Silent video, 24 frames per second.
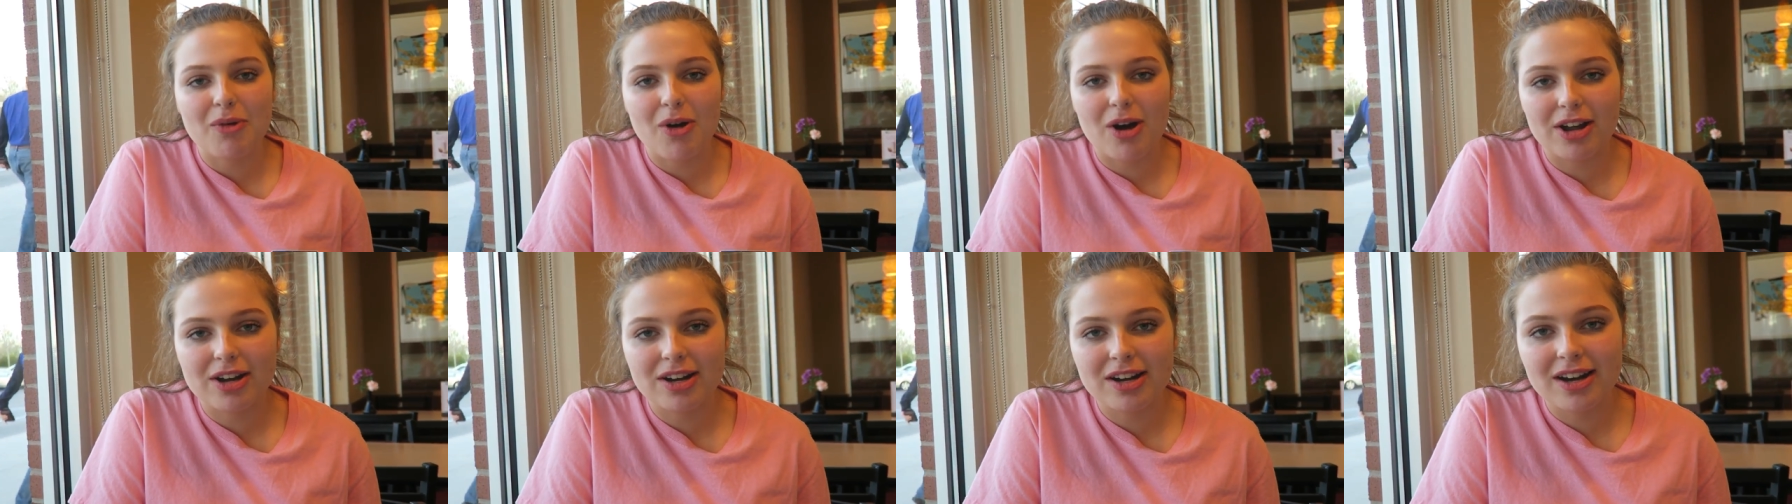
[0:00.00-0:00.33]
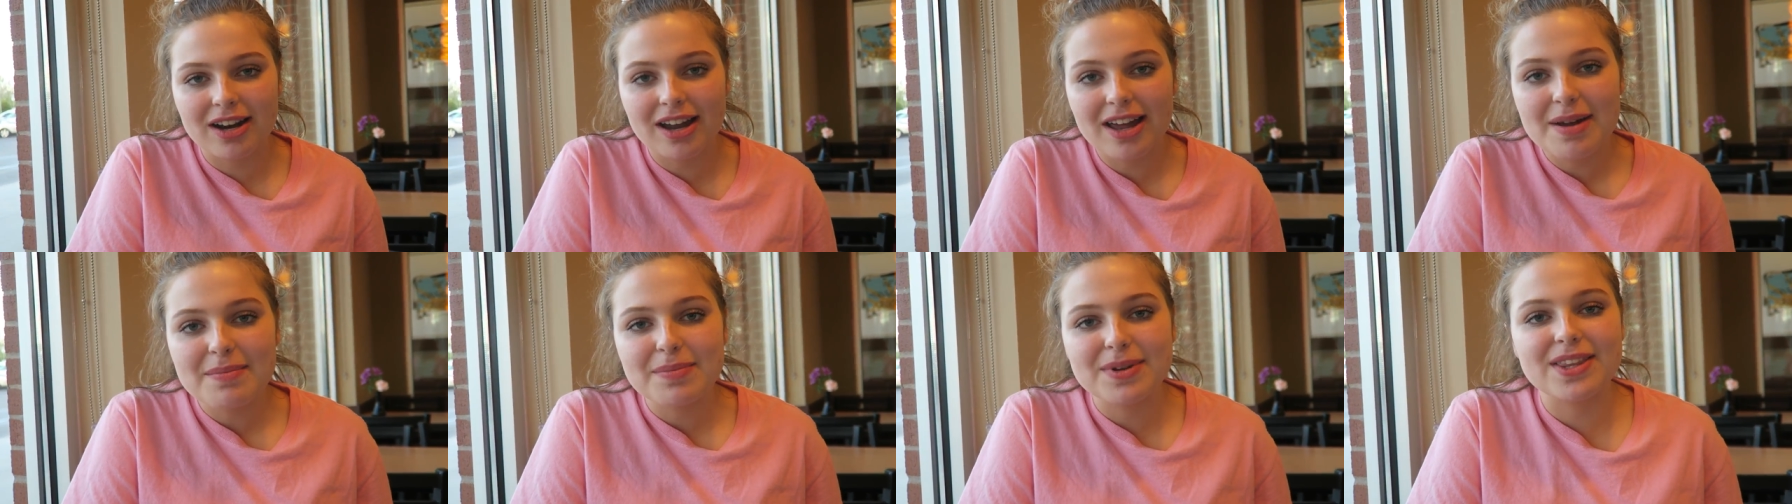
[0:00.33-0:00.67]
water,
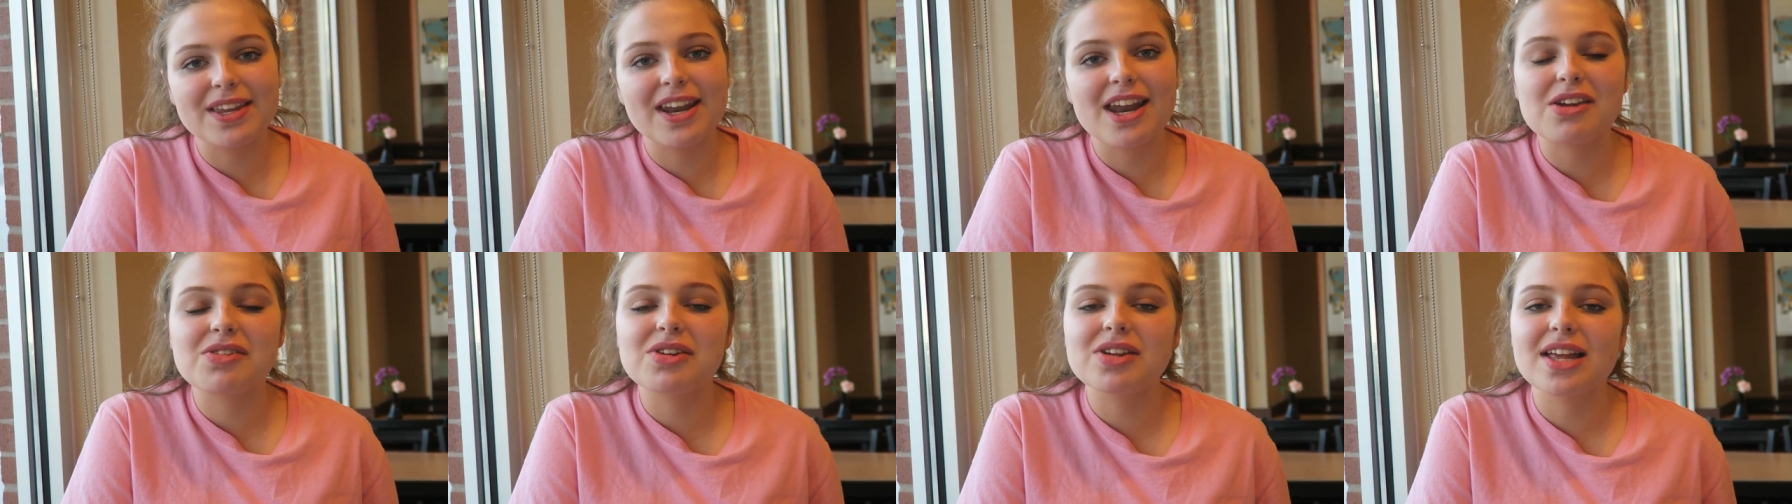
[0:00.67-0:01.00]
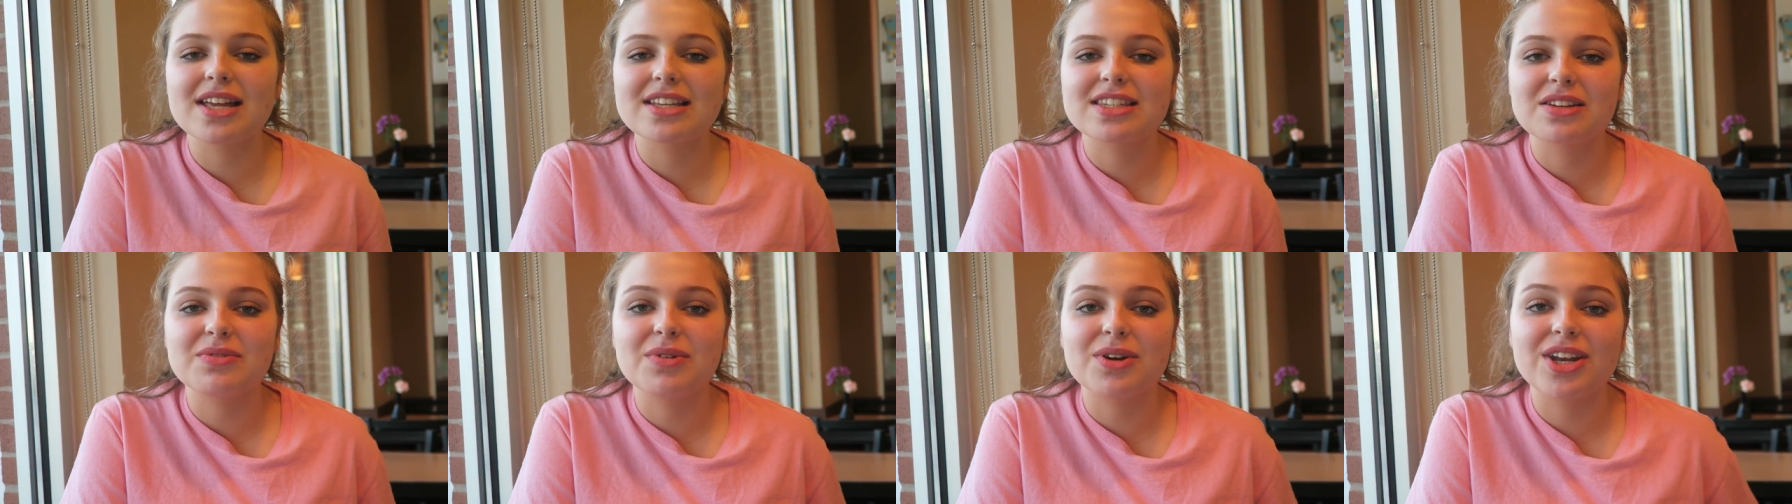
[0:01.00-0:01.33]
but then I
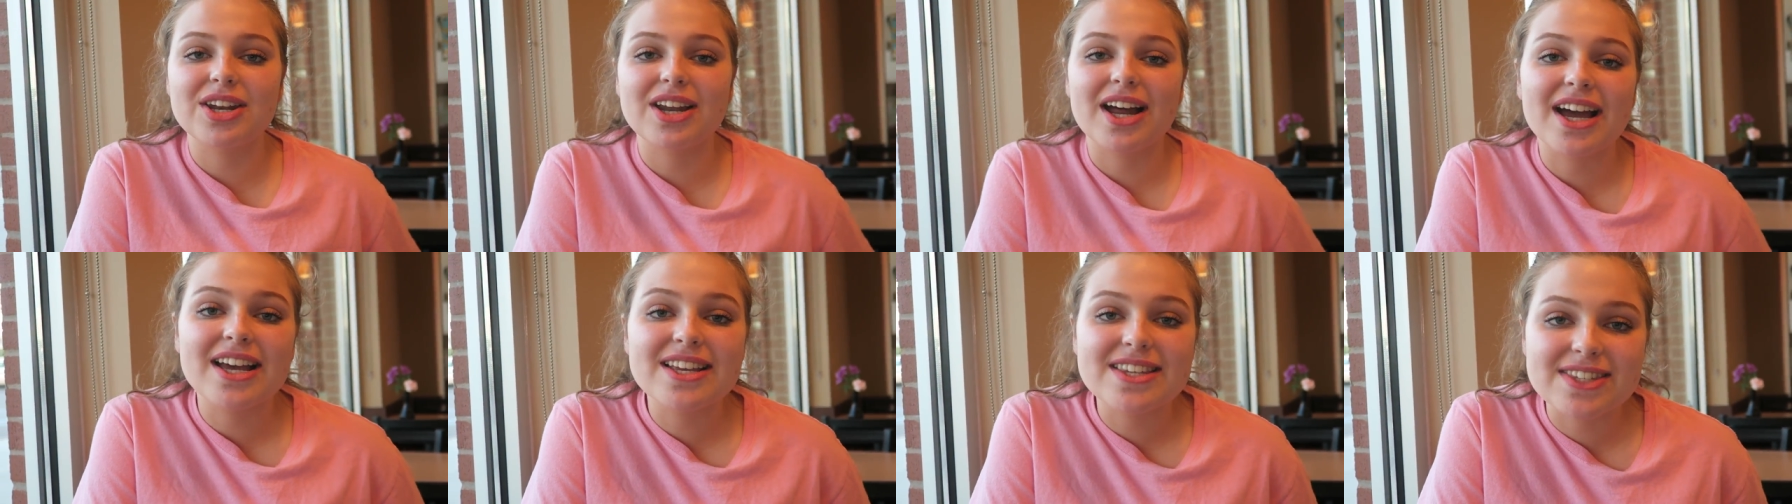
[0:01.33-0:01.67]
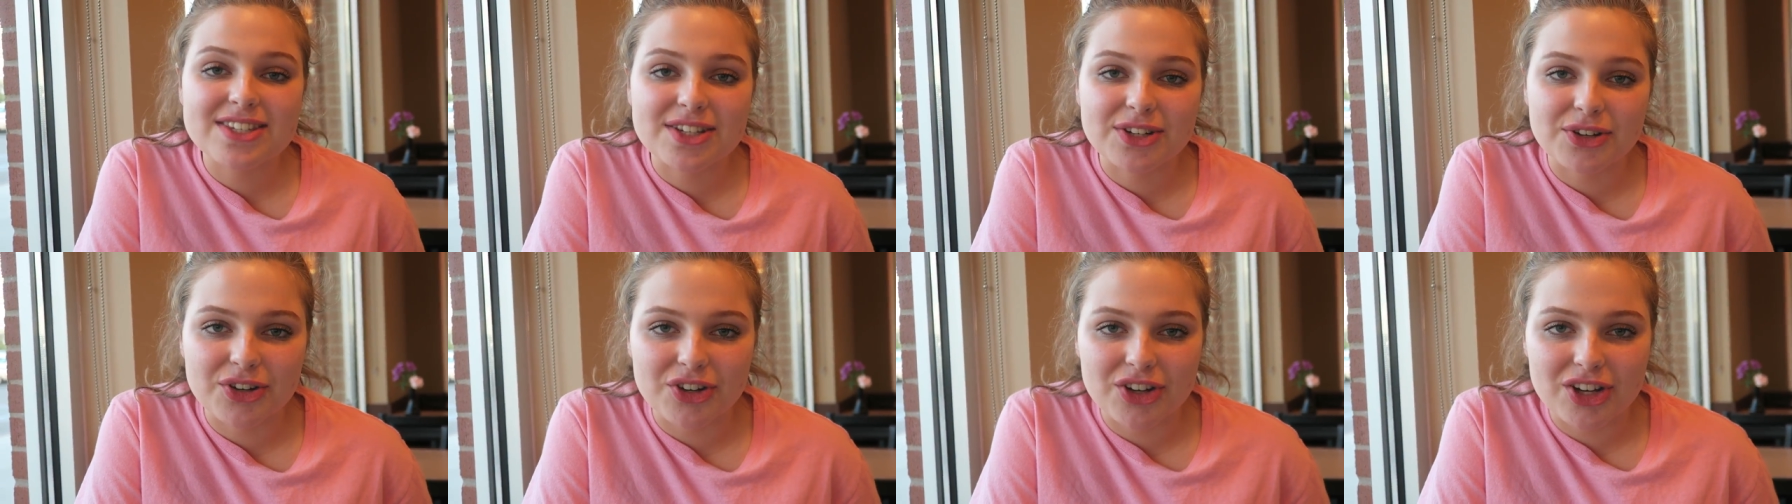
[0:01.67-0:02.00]
realized I wanted
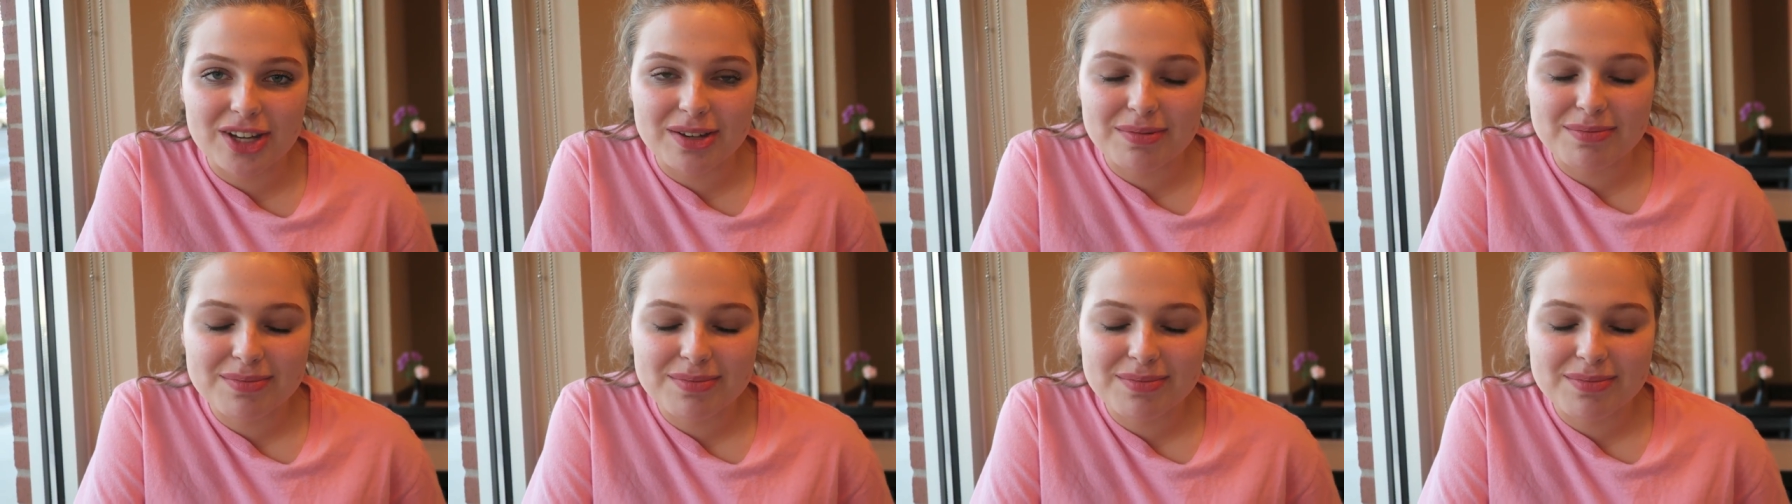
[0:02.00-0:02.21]
ice cream.